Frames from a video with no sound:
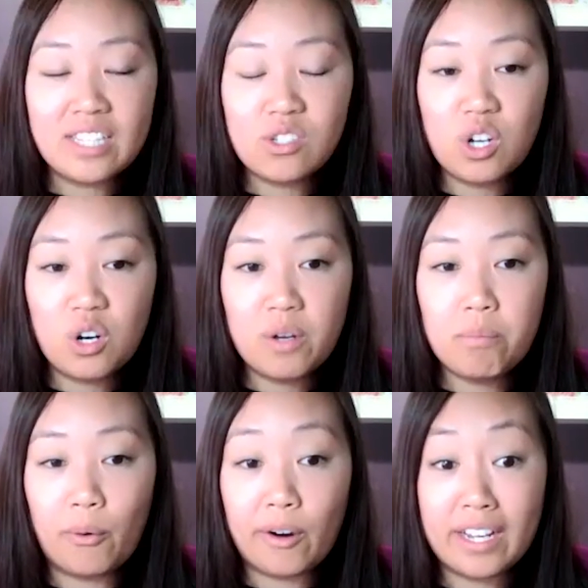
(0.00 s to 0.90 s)
that's so
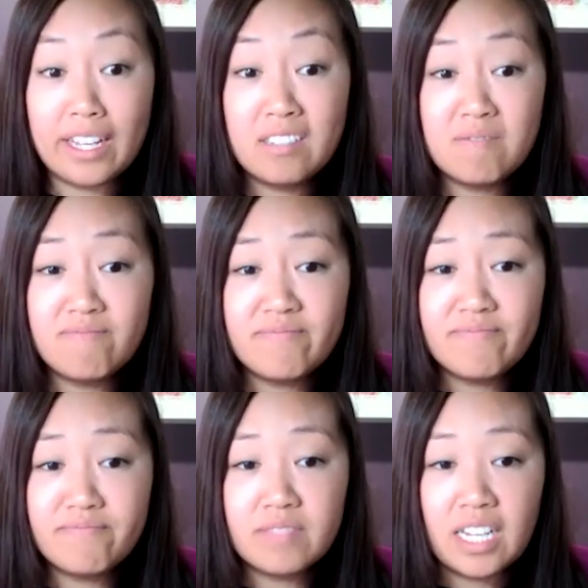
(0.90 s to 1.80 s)
important.
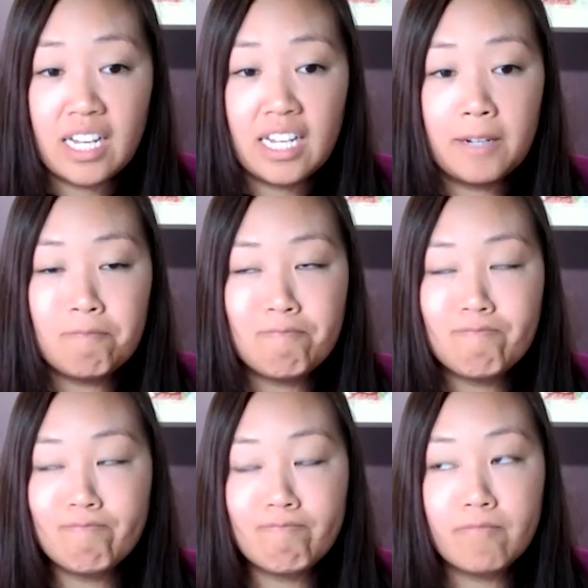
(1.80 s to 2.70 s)
Um,
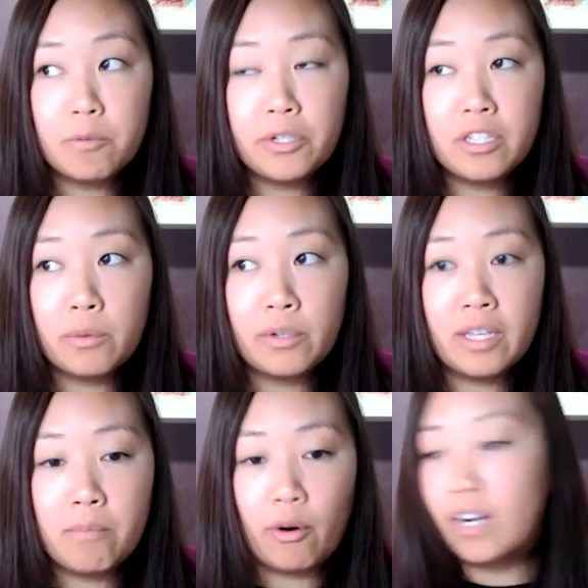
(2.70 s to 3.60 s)
really, really
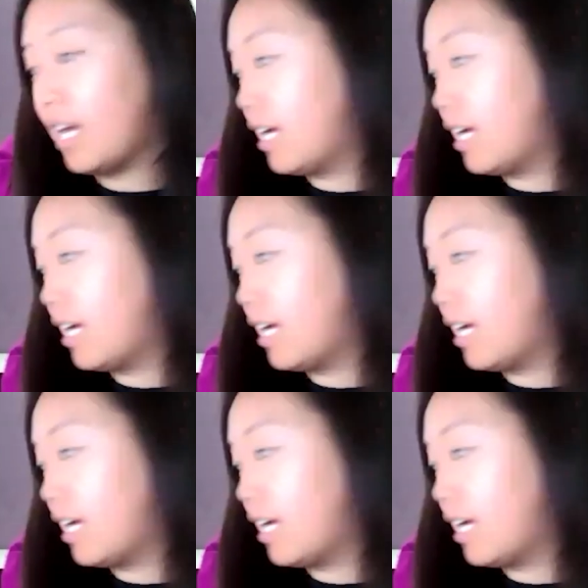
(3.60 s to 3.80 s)
important